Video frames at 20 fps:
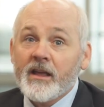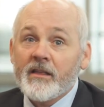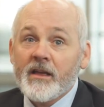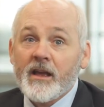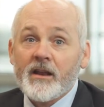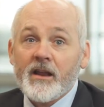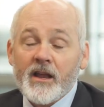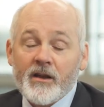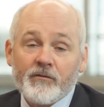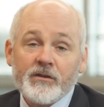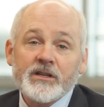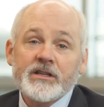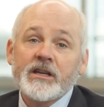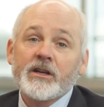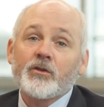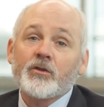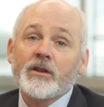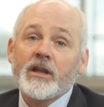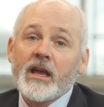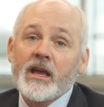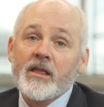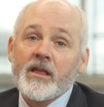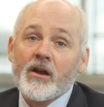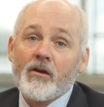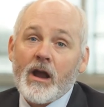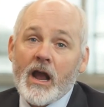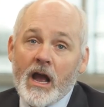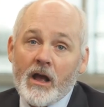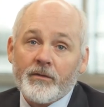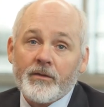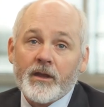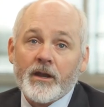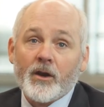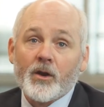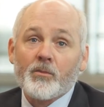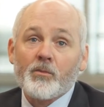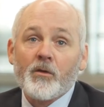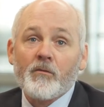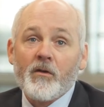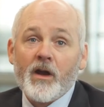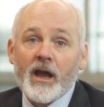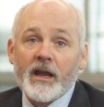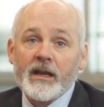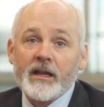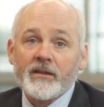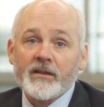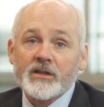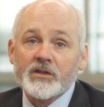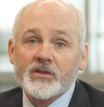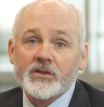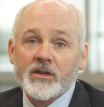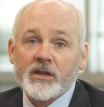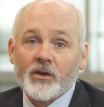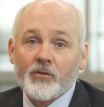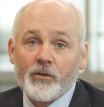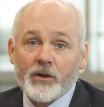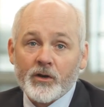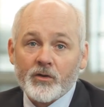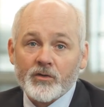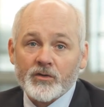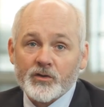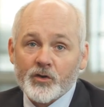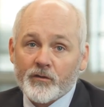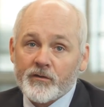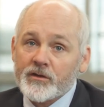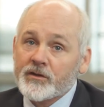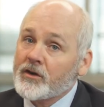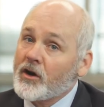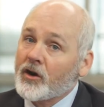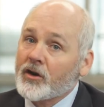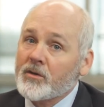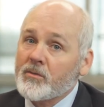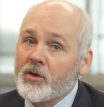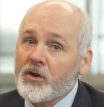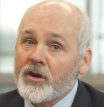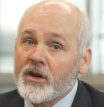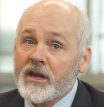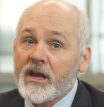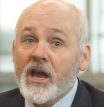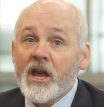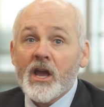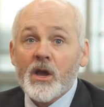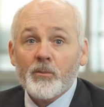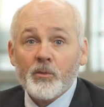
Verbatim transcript: that every single day they're out there providing this uh, critical service to our community,